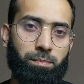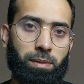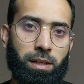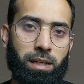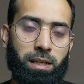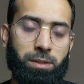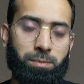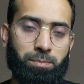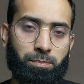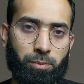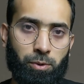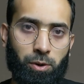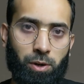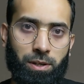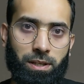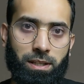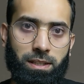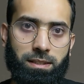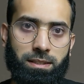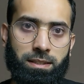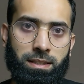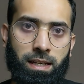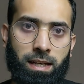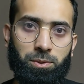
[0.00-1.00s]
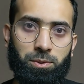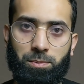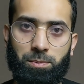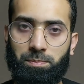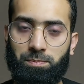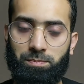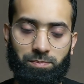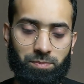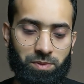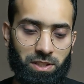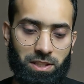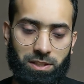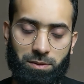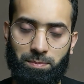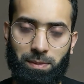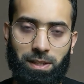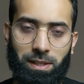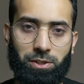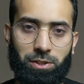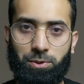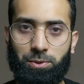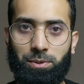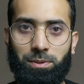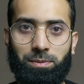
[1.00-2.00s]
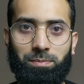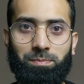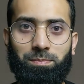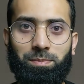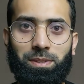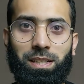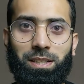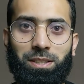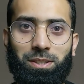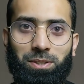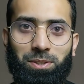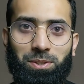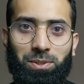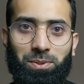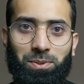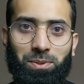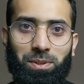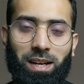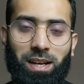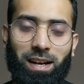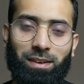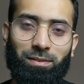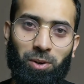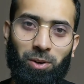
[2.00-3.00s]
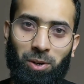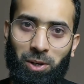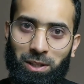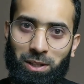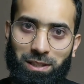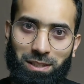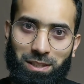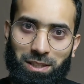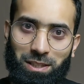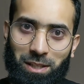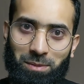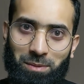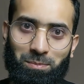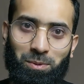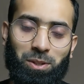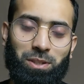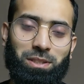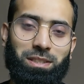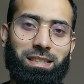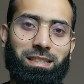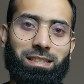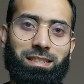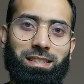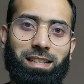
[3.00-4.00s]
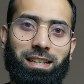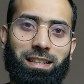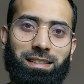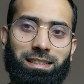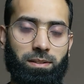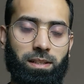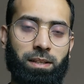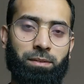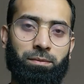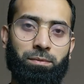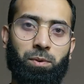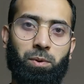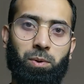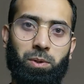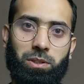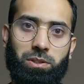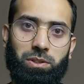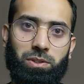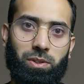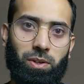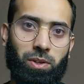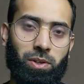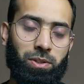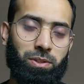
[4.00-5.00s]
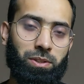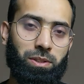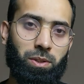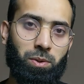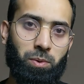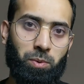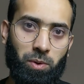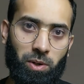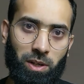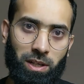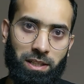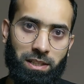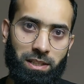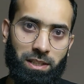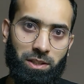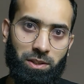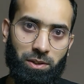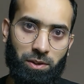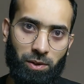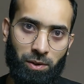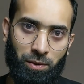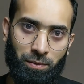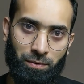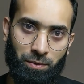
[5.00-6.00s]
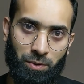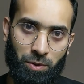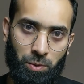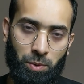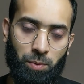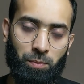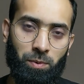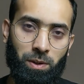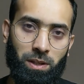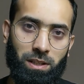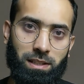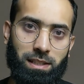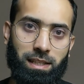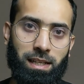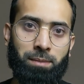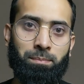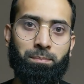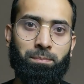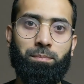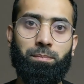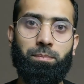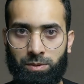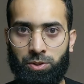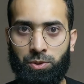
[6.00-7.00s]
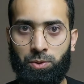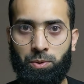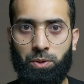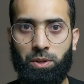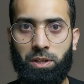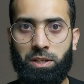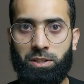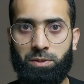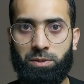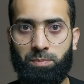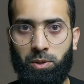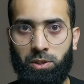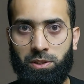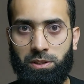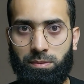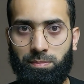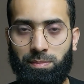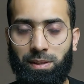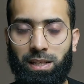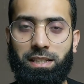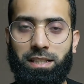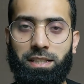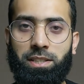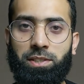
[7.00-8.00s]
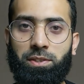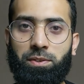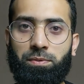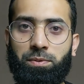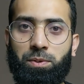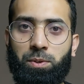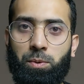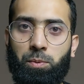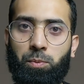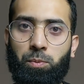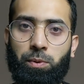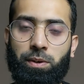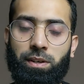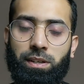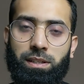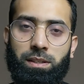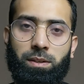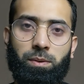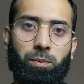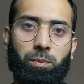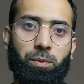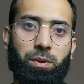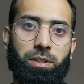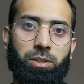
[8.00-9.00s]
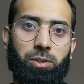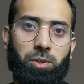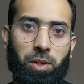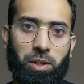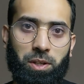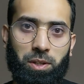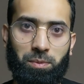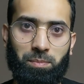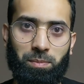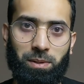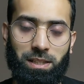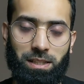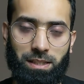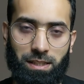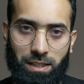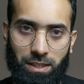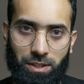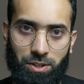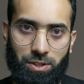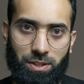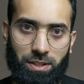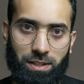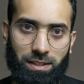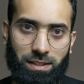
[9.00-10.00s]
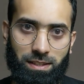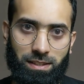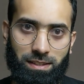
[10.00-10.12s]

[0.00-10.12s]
build products? So just make sure that you have all the checkboxes done and focus on the quality of your work and show responsibility of your work with documentation.